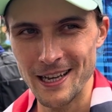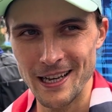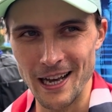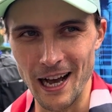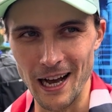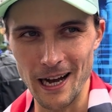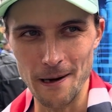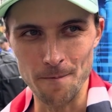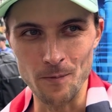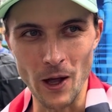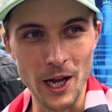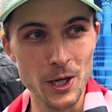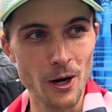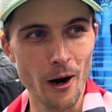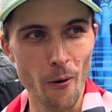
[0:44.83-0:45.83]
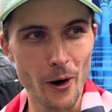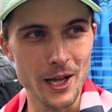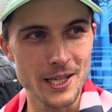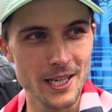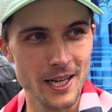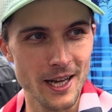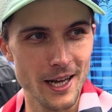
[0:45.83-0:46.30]
um, I knew I wanted
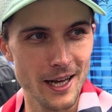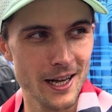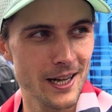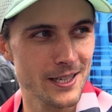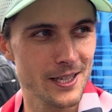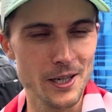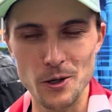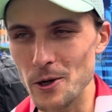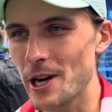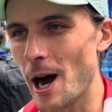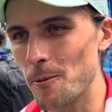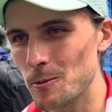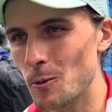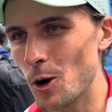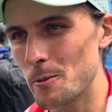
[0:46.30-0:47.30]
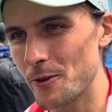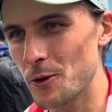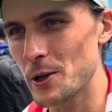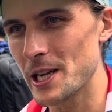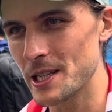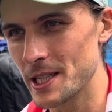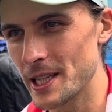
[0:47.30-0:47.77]
to to do a couple more
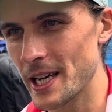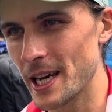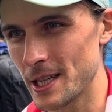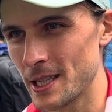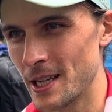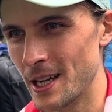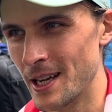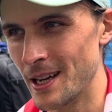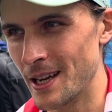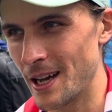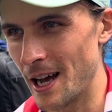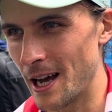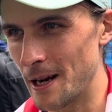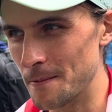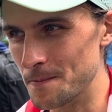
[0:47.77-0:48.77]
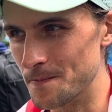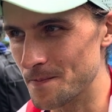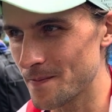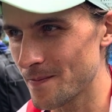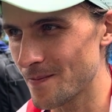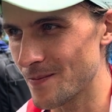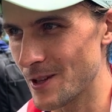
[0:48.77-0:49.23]
before the end of the year. Um,
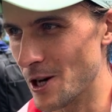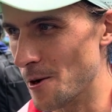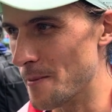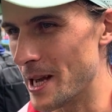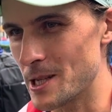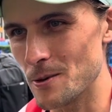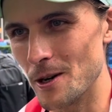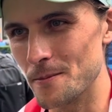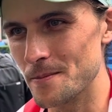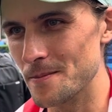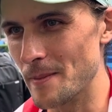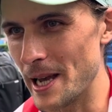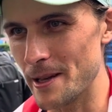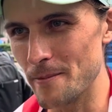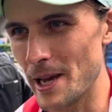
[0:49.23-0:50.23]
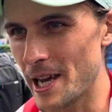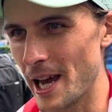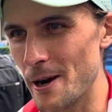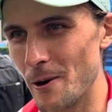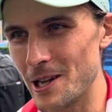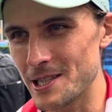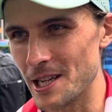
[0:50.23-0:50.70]
you know, may as well make, make hay
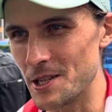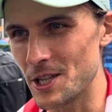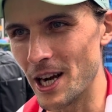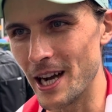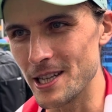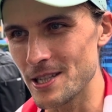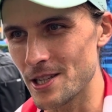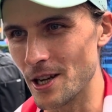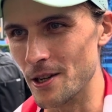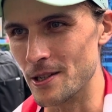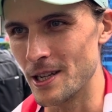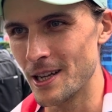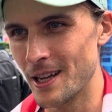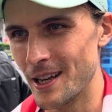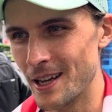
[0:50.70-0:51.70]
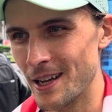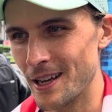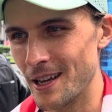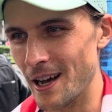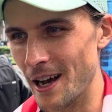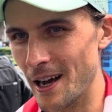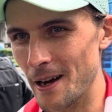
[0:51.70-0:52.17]
while sun shines. So,
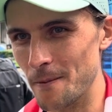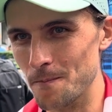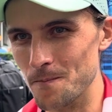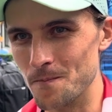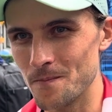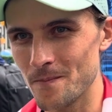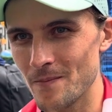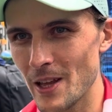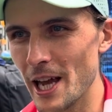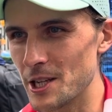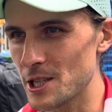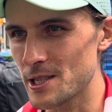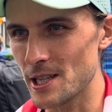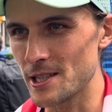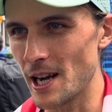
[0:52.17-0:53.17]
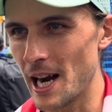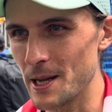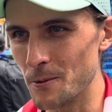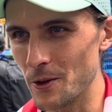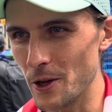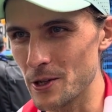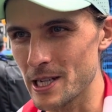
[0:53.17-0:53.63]
um, yeah, just deciding
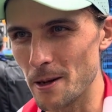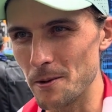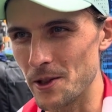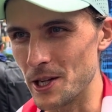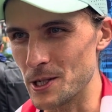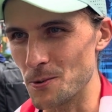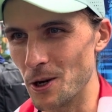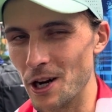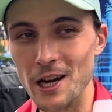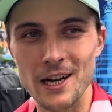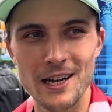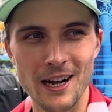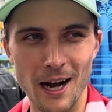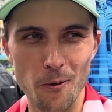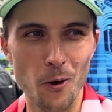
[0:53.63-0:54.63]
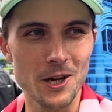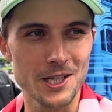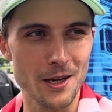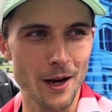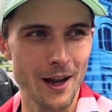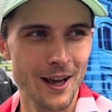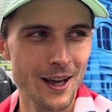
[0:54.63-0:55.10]
what those couple of things were. I
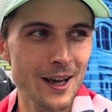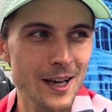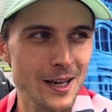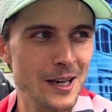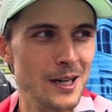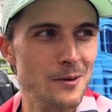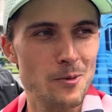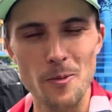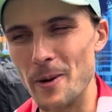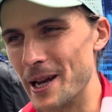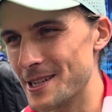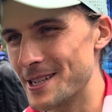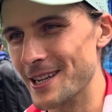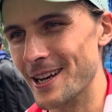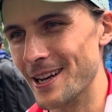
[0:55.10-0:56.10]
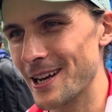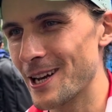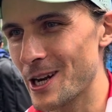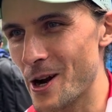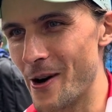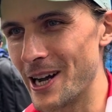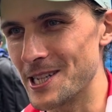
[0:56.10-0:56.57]
wasn't prepared to
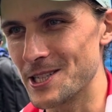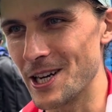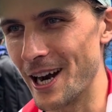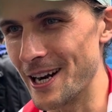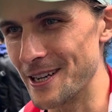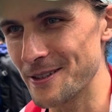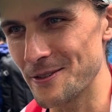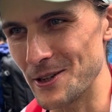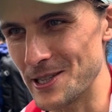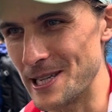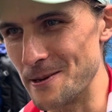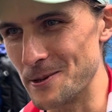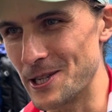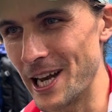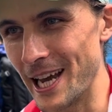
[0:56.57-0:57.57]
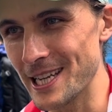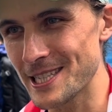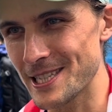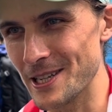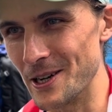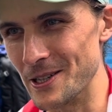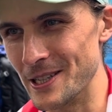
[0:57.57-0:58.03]
go out to China for a steeple
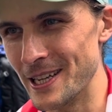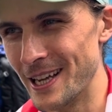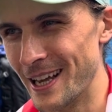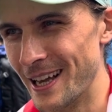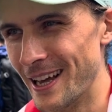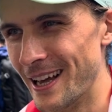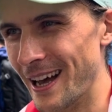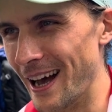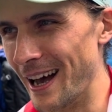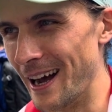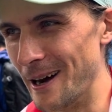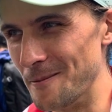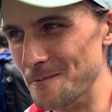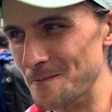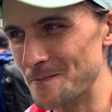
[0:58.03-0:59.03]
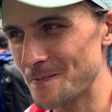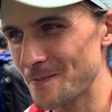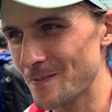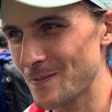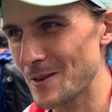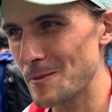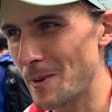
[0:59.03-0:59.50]
chase, so um,
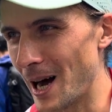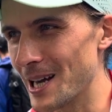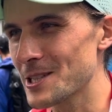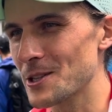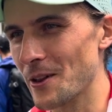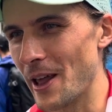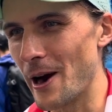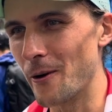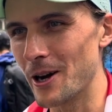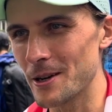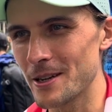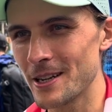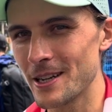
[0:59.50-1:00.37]
passed on that one